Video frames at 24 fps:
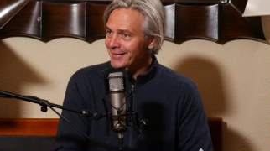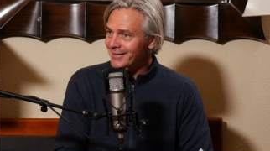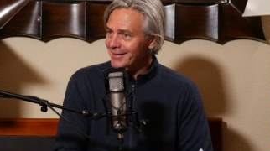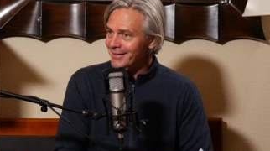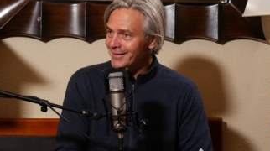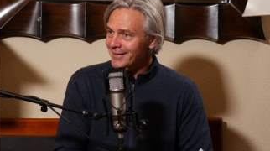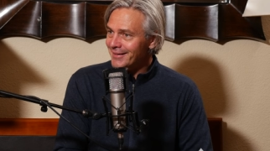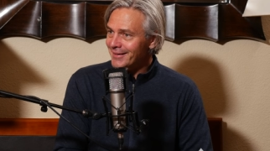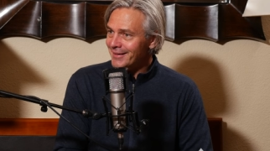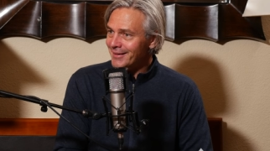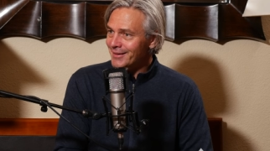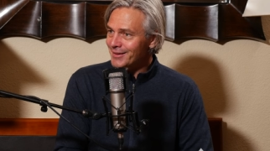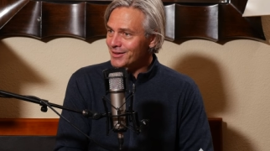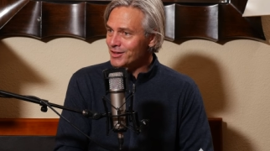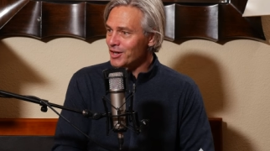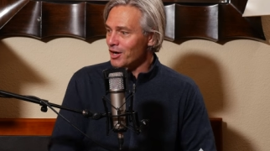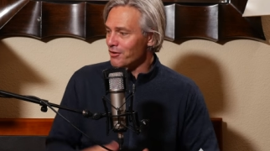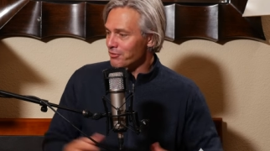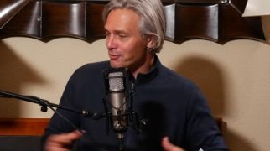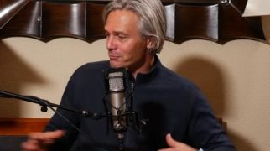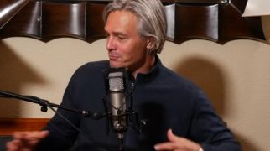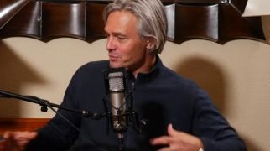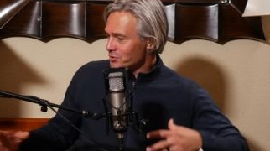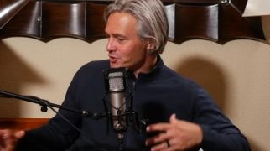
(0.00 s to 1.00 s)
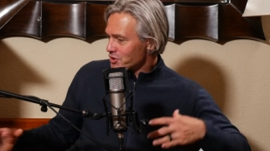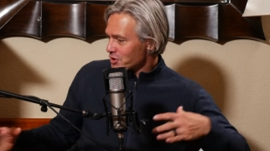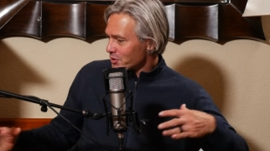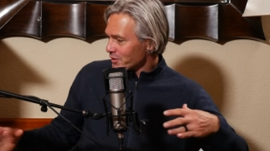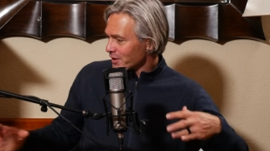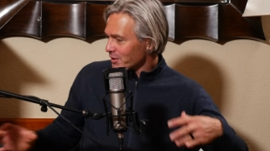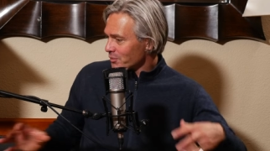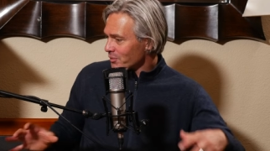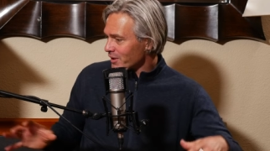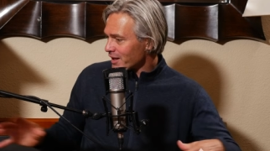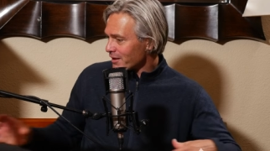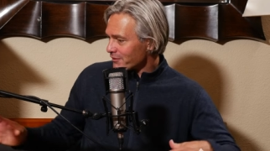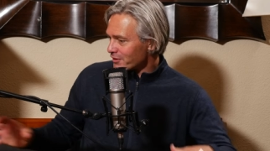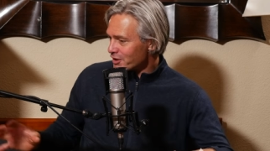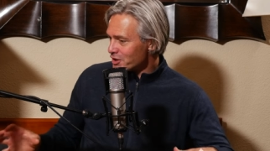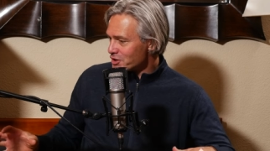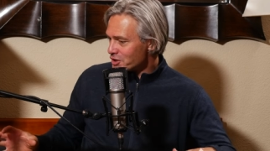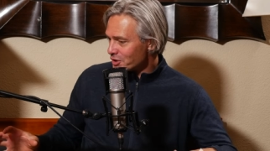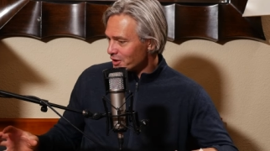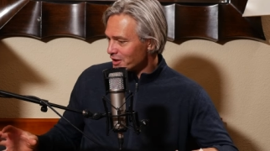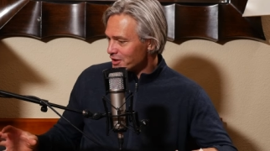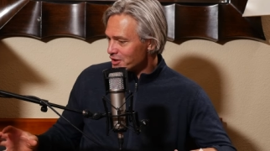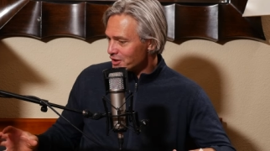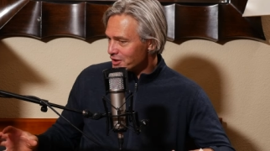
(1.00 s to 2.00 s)
Interesting. You go from doing whatever you're
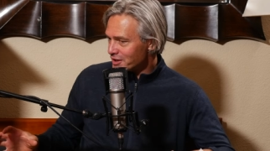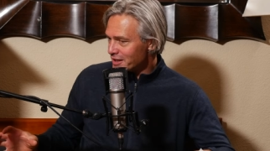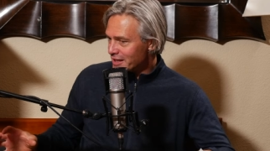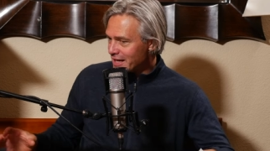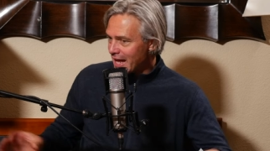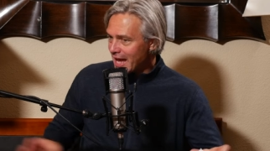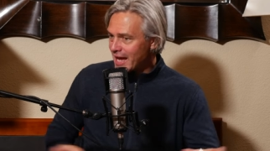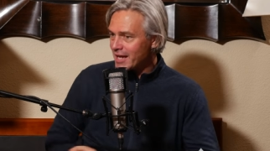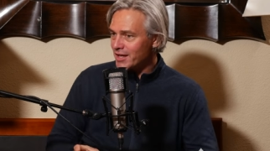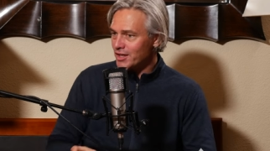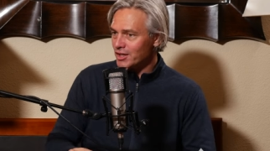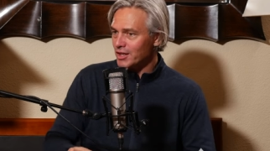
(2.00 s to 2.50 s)
doing during the day,